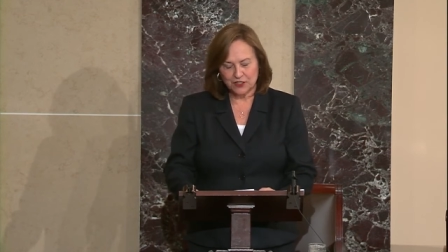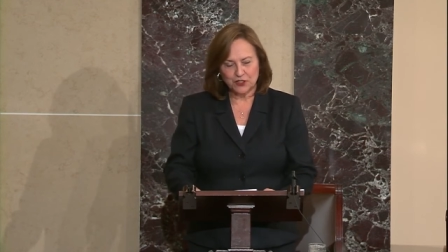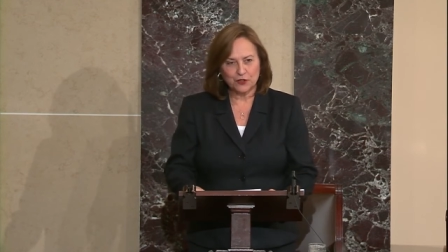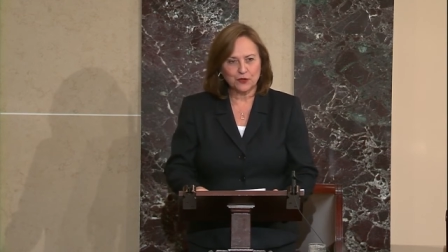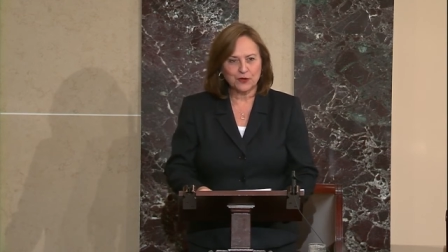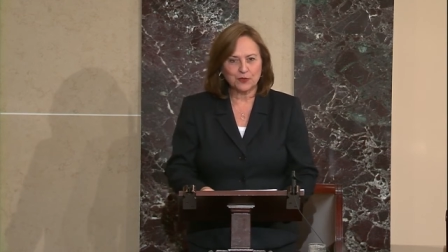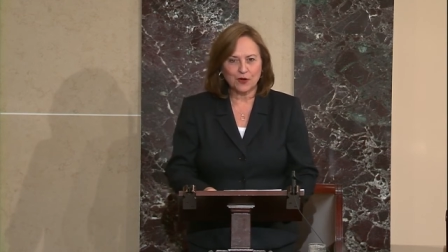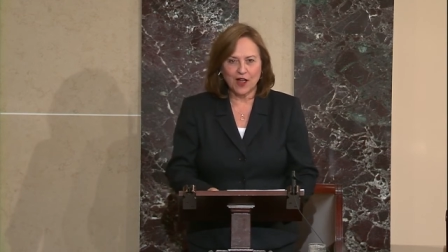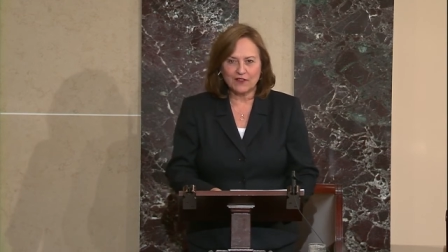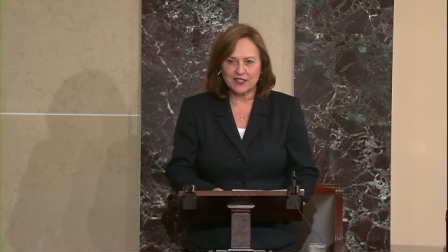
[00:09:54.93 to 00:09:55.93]
to
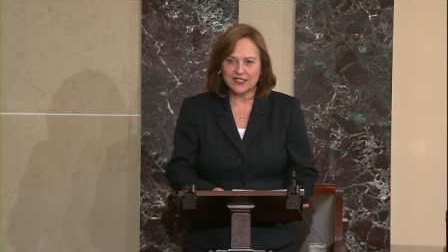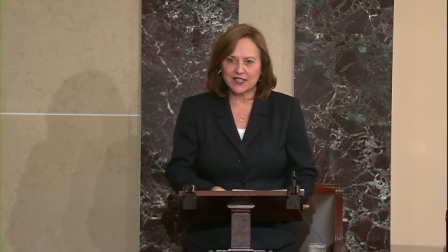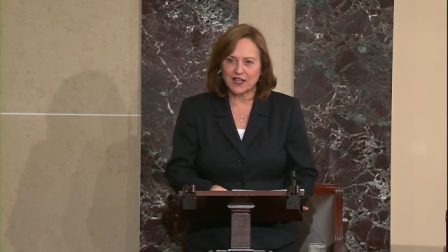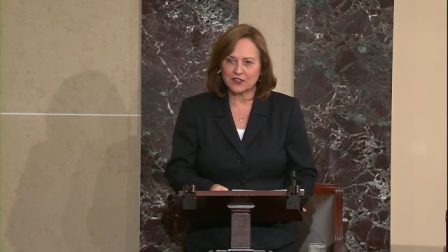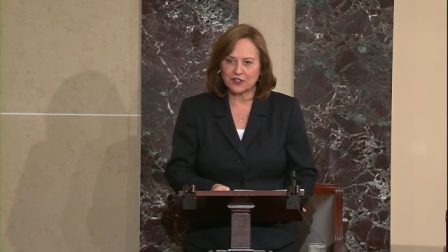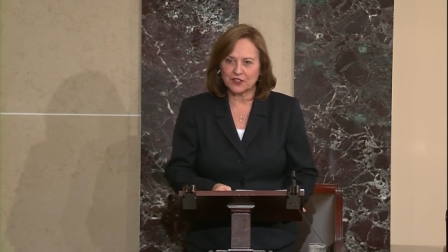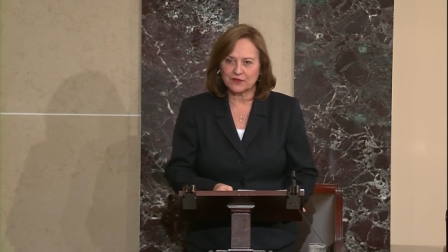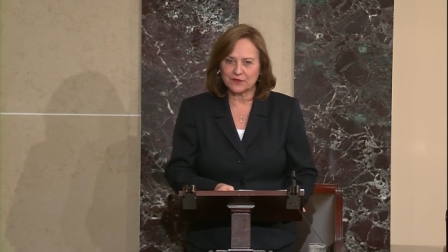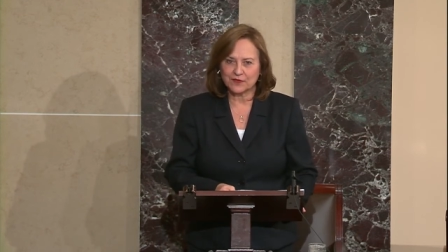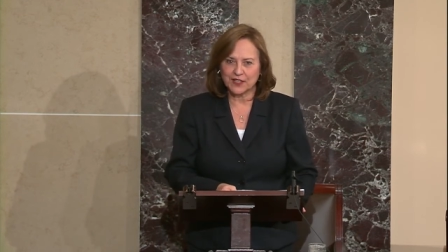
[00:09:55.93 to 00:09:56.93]
private
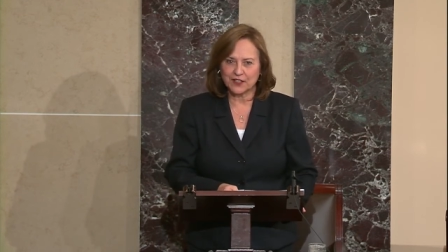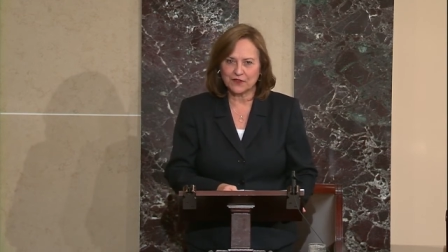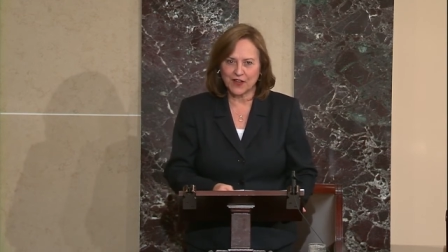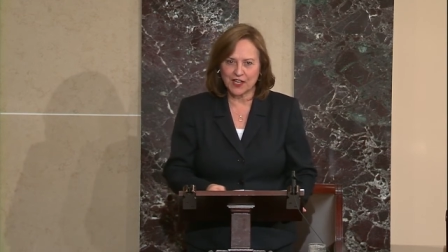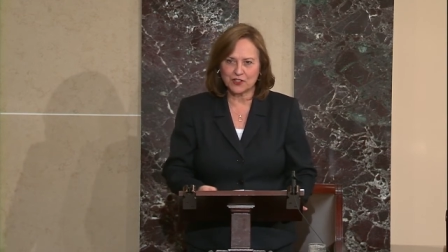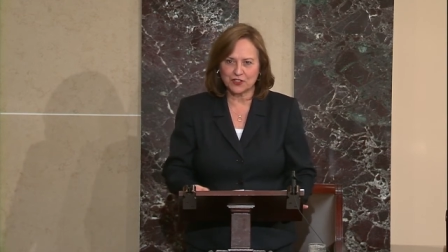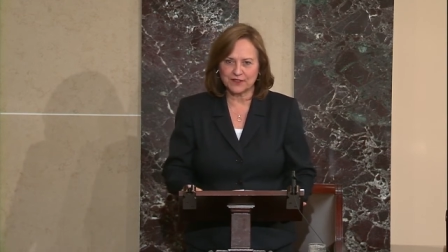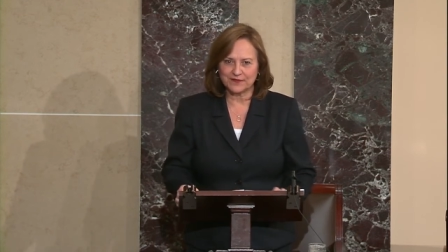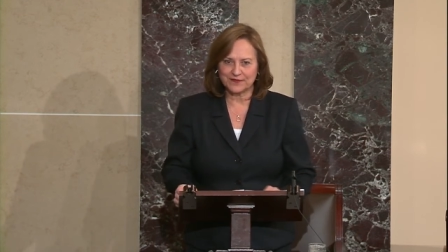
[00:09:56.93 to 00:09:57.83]
sector innovation.